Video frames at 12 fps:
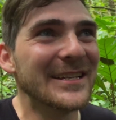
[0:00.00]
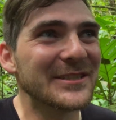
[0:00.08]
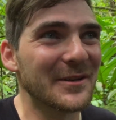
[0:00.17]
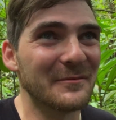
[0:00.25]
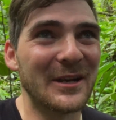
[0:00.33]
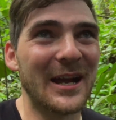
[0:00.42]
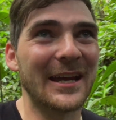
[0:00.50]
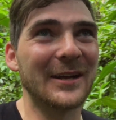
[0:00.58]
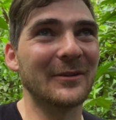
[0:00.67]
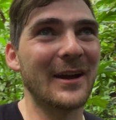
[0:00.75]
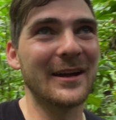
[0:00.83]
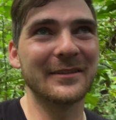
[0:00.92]
So I'm gonna hike
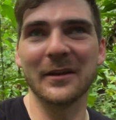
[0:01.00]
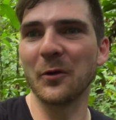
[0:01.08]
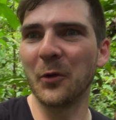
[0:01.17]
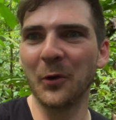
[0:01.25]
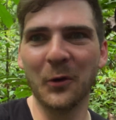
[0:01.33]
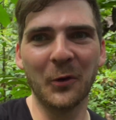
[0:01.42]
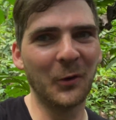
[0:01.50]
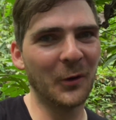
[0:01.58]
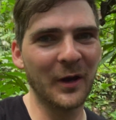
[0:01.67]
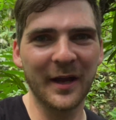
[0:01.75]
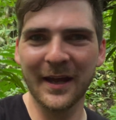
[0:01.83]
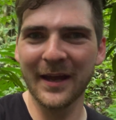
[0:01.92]
around and
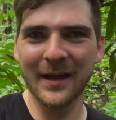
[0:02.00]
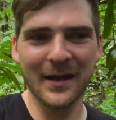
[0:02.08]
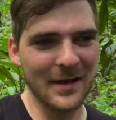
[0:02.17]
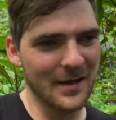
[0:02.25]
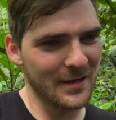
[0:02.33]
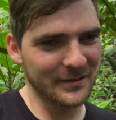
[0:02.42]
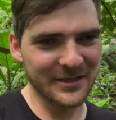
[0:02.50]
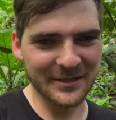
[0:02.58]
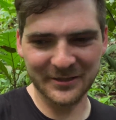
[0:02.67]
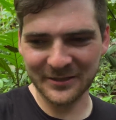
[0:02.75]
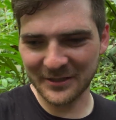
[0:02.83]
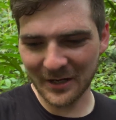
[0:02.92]

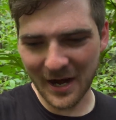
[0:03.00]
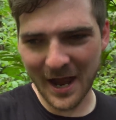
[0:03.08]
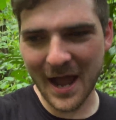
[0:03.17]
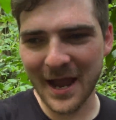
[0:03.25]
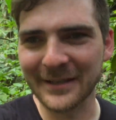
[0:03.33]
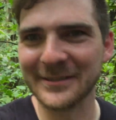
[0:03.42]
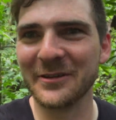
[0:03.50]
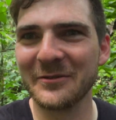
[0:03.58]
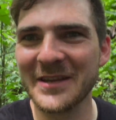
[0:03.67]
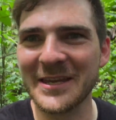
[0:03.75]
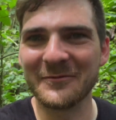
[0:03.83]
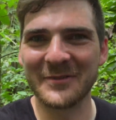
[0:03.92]
Tensions are high until
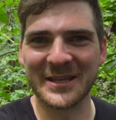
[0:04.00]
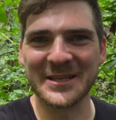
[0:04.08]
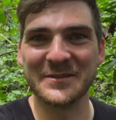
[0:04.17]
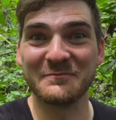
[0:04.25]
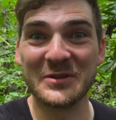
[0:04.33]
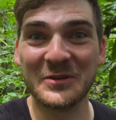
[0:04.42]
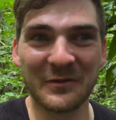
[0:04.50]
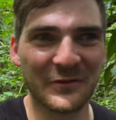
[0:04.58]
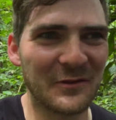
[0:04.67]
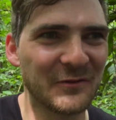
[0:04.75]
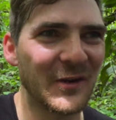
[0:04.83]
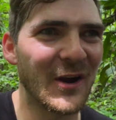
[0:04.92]
we get one of these
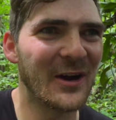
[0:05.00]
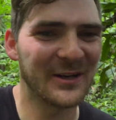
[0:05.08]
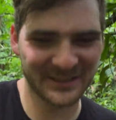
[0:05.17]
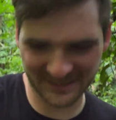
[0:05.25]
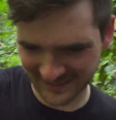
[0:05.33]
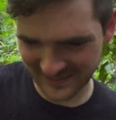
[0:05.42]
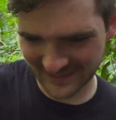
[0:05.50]
beautiful frogs.